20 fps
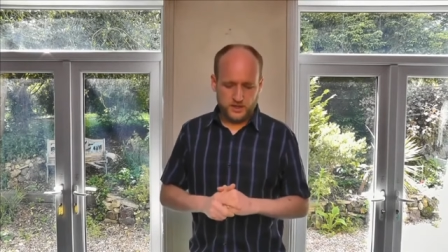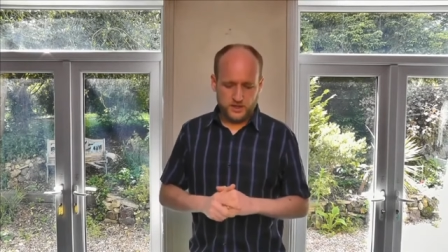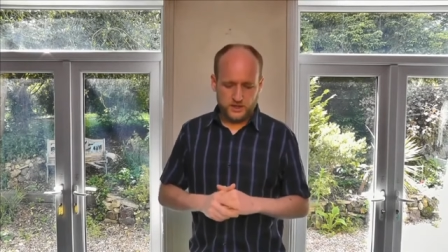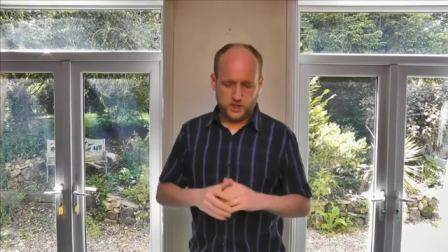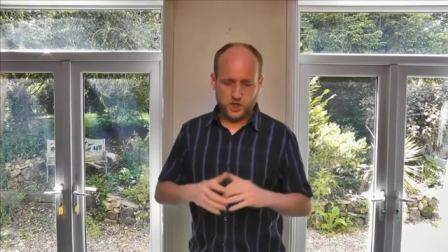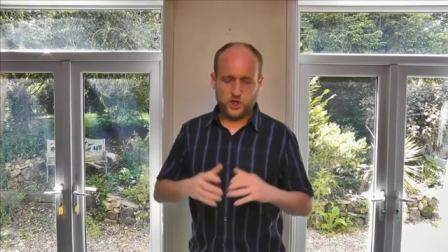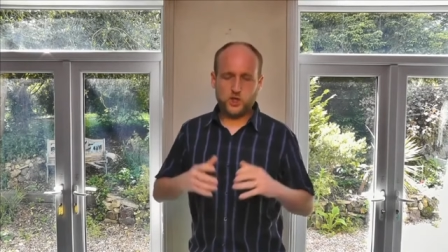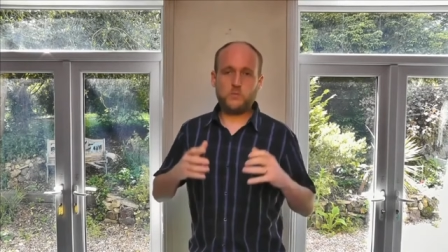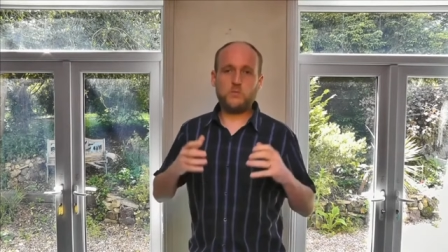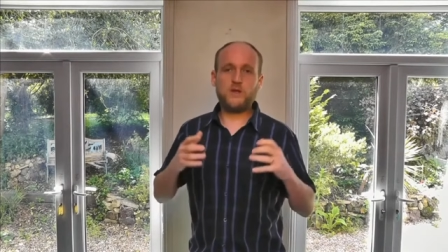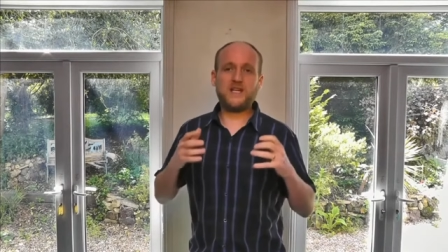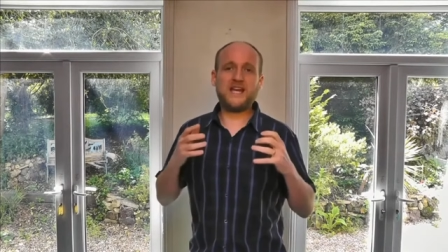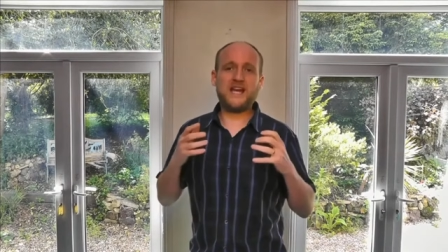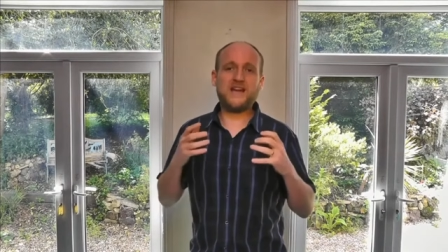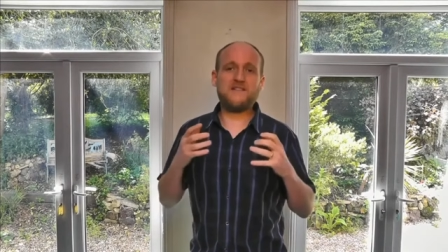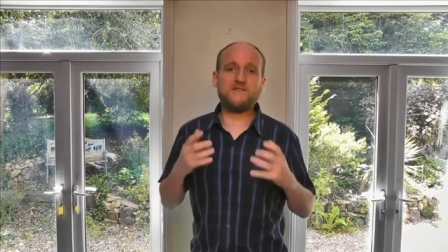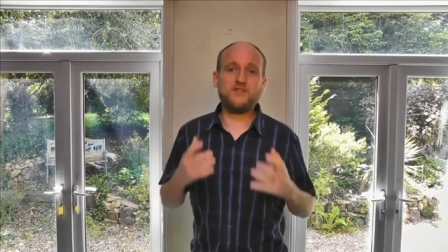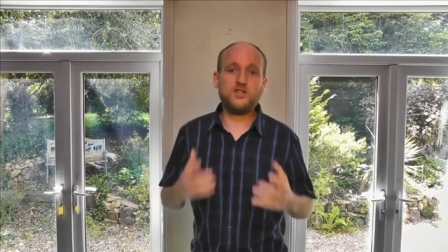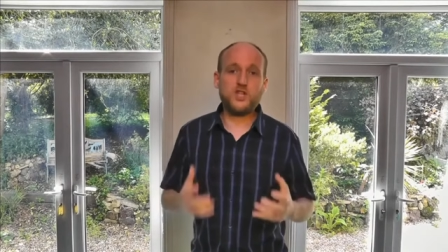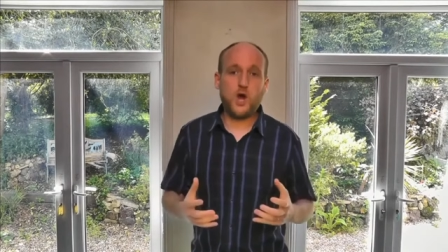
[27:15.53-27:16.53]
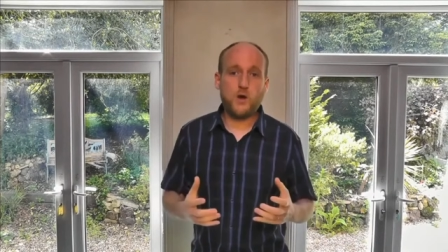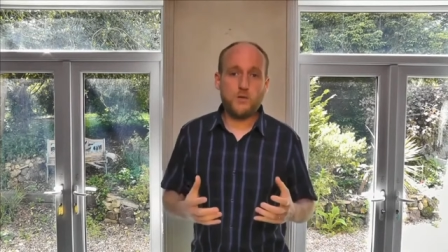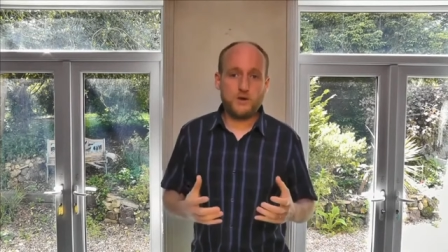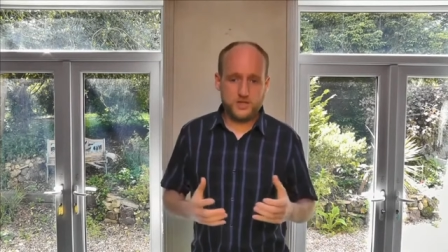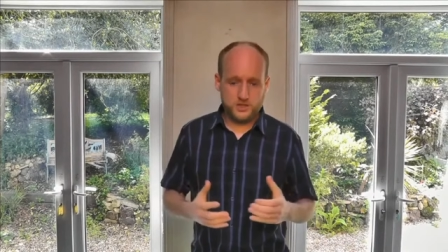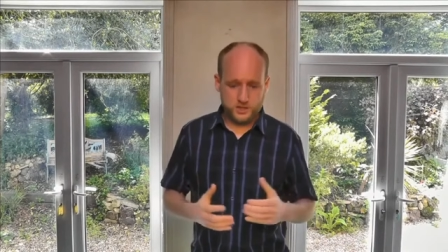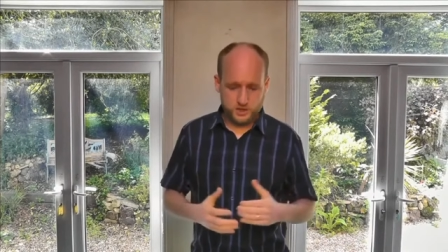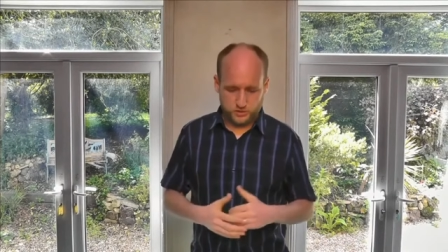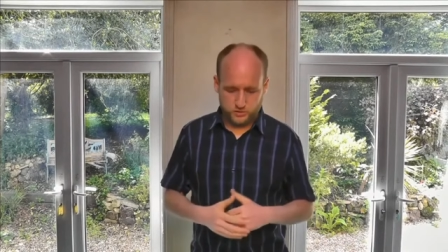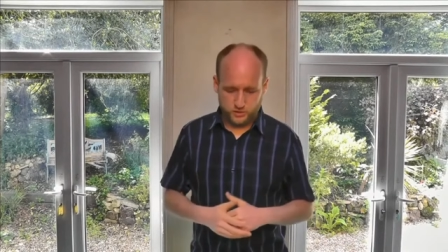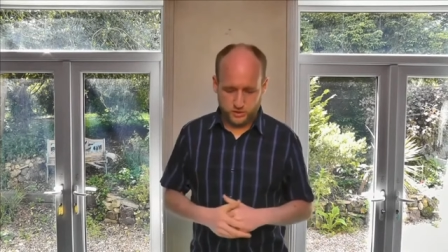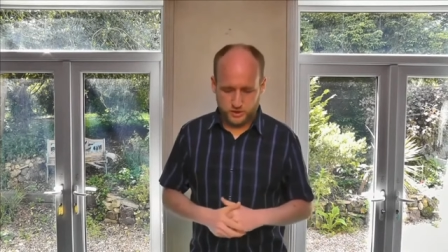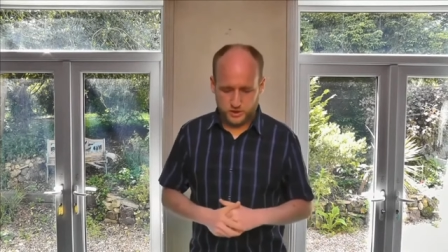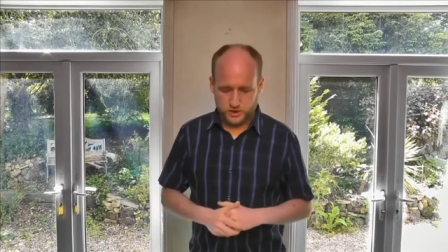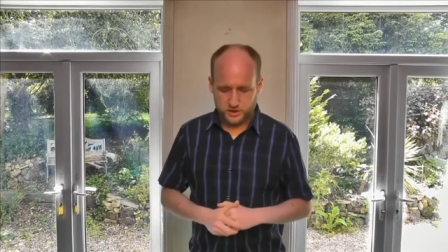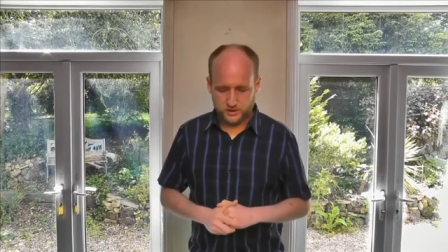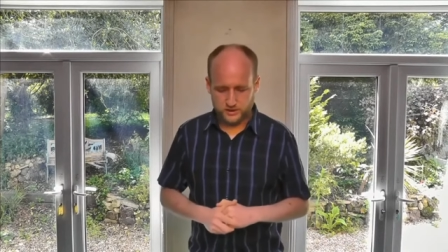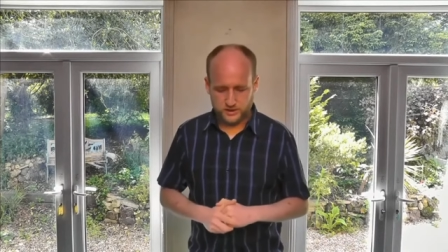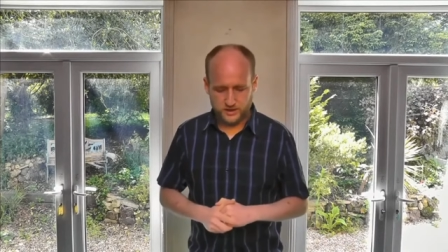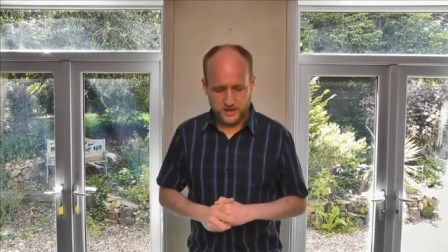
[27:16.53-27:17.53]
to whom we gave no
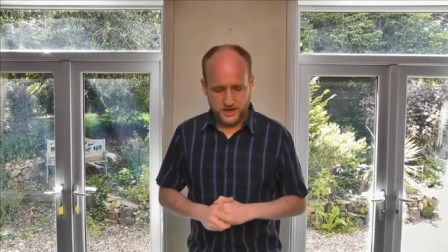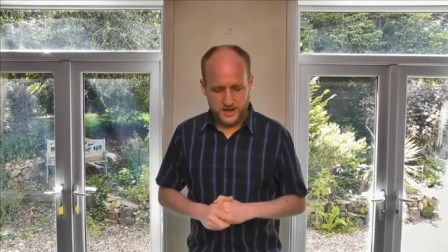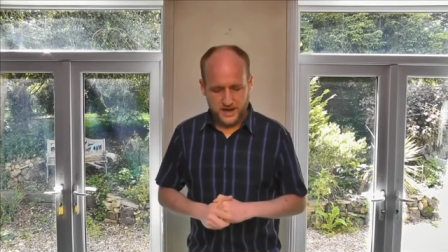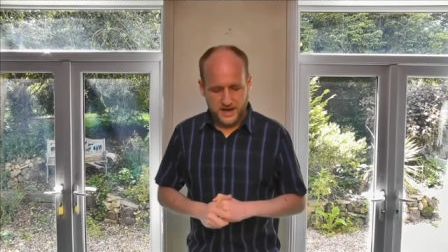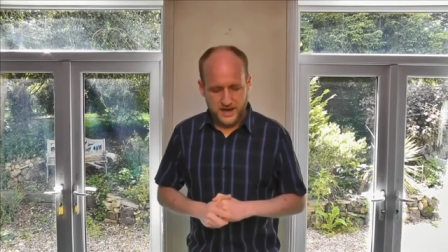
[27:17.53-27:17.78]
instruction,